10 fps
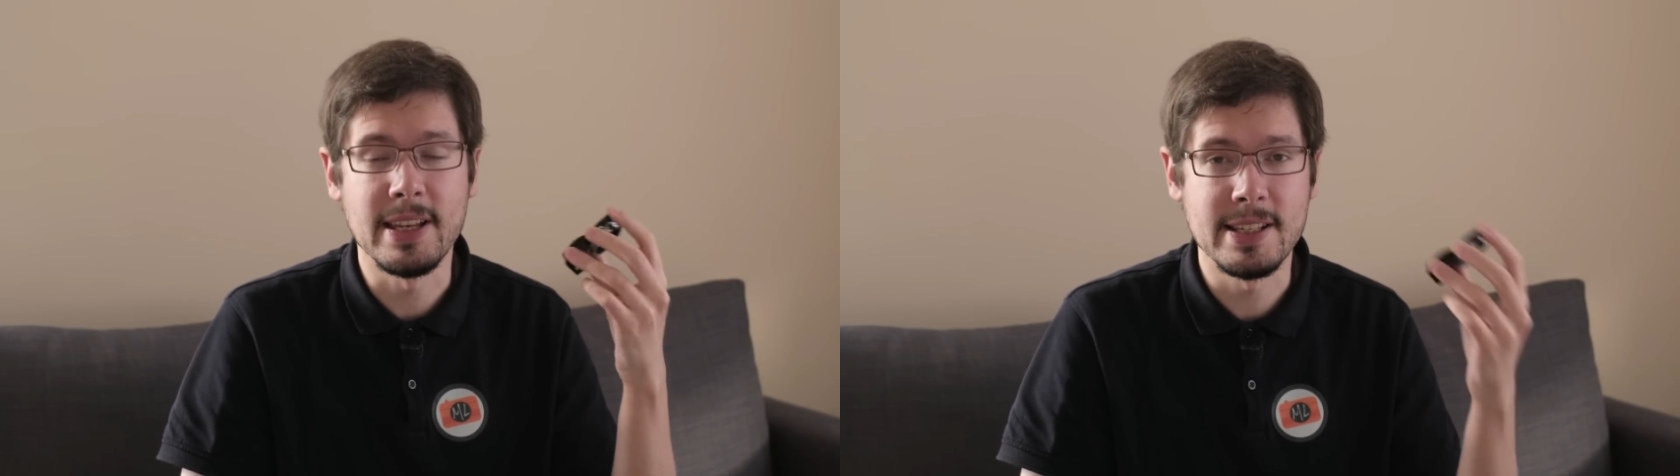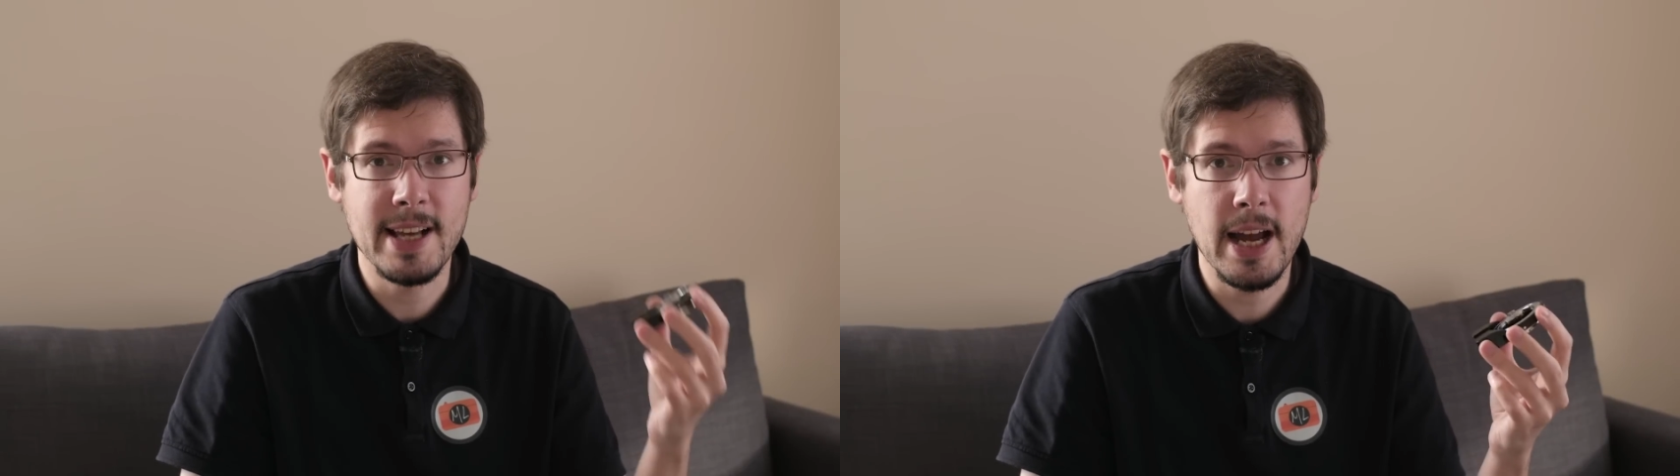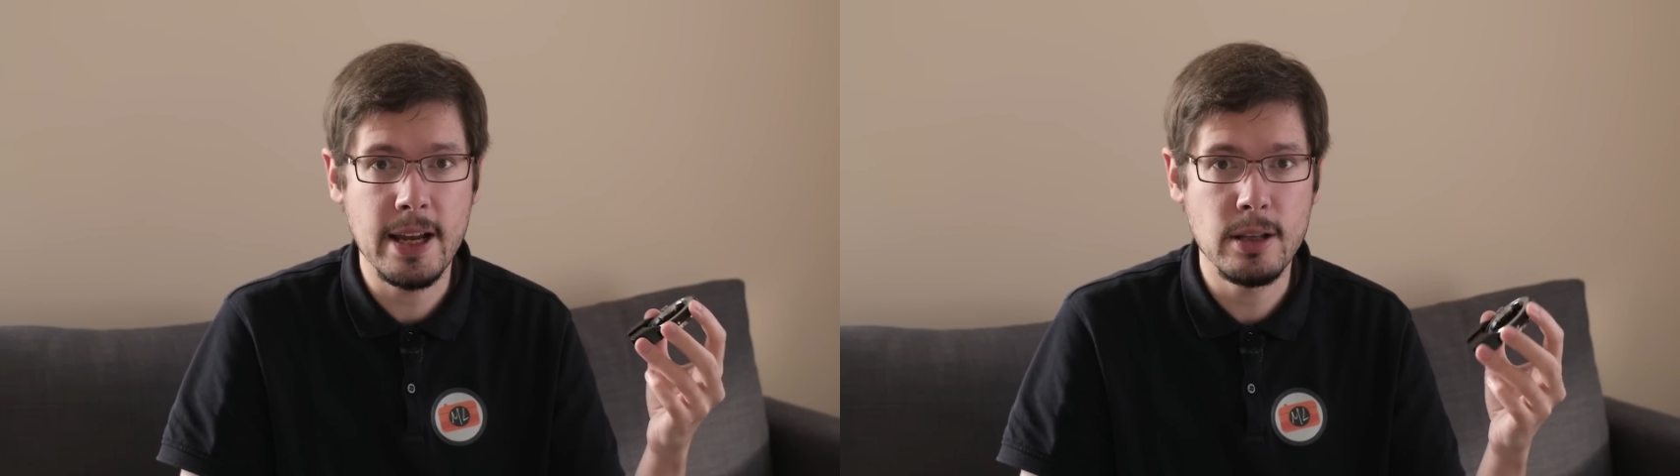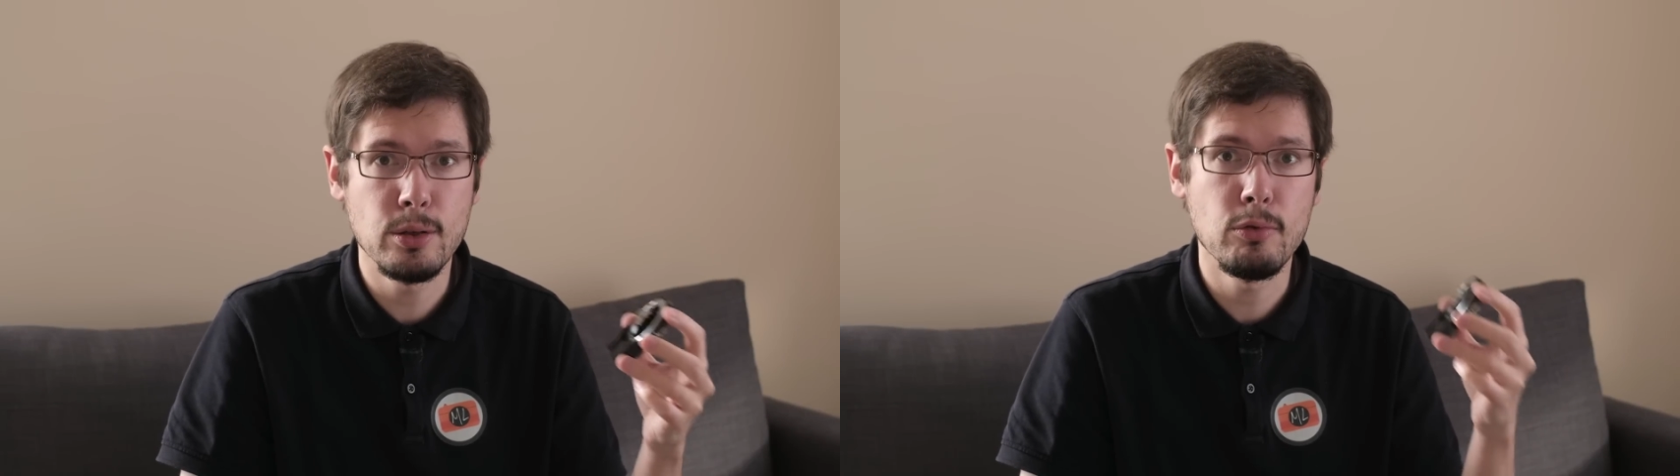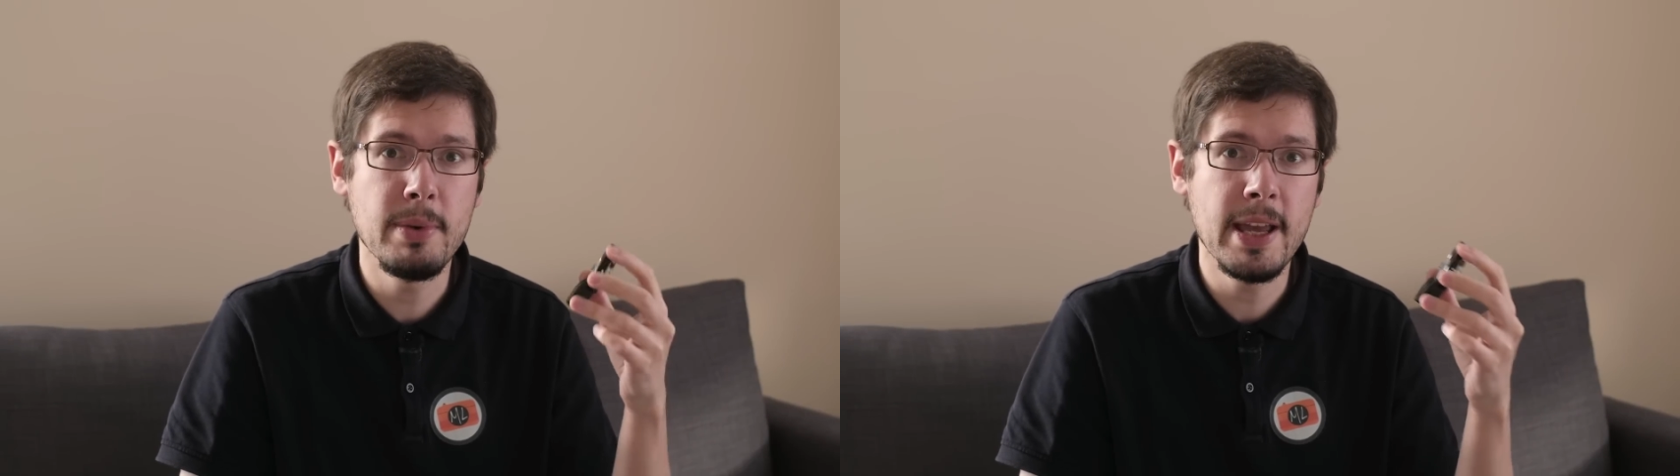designed
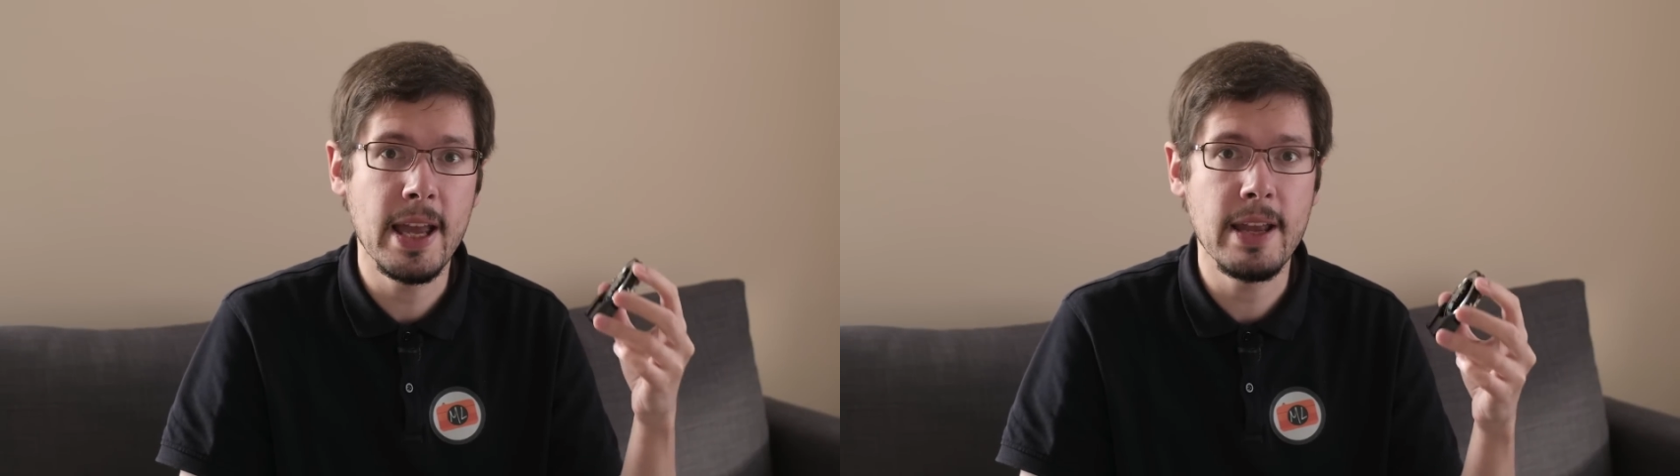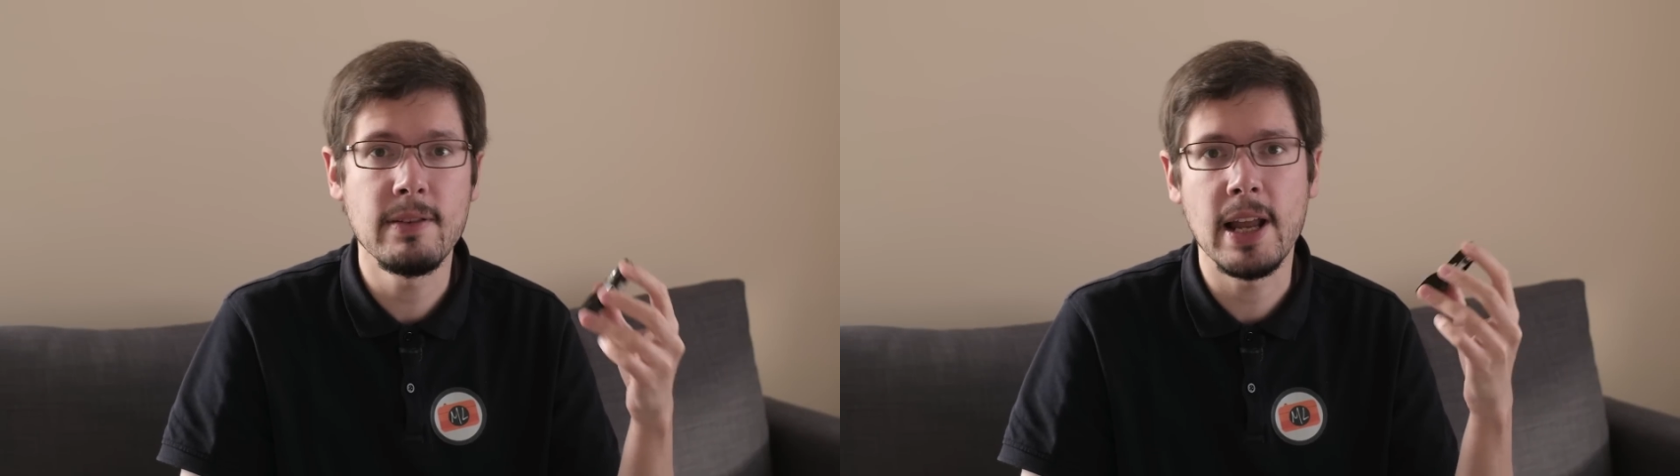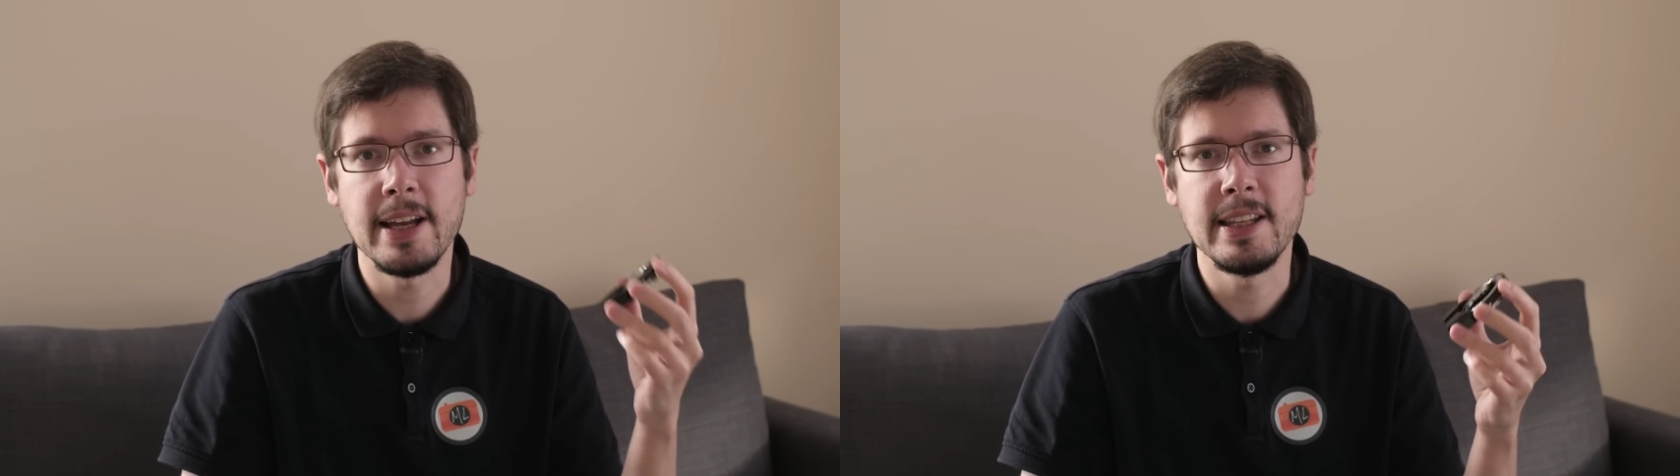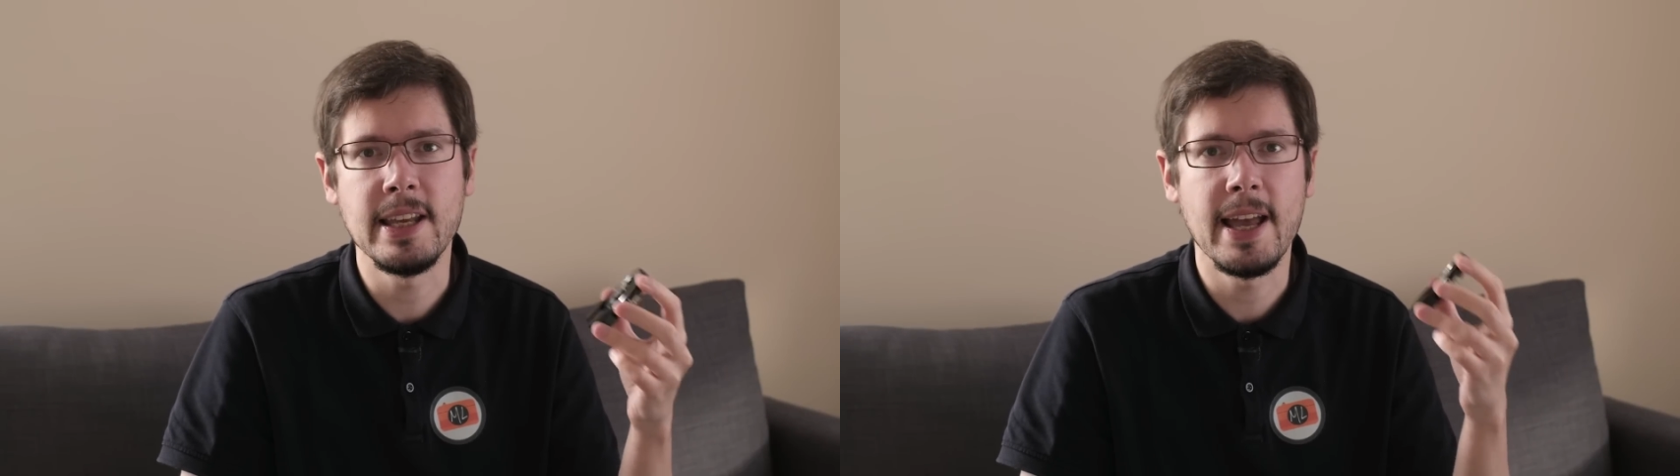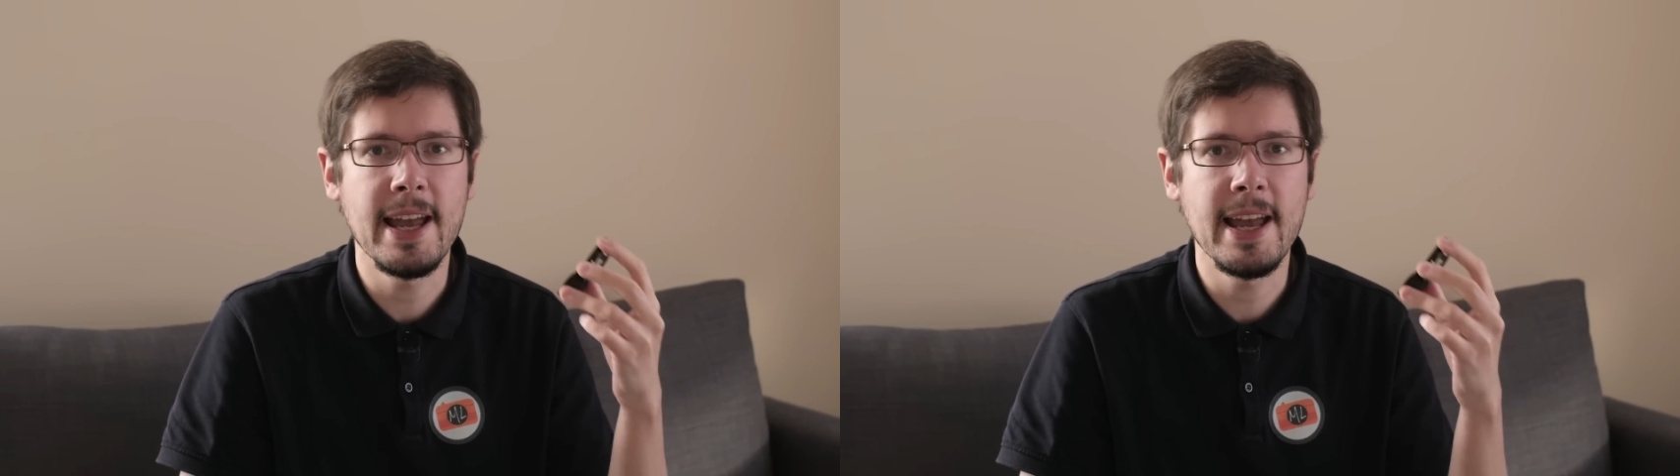to behave like the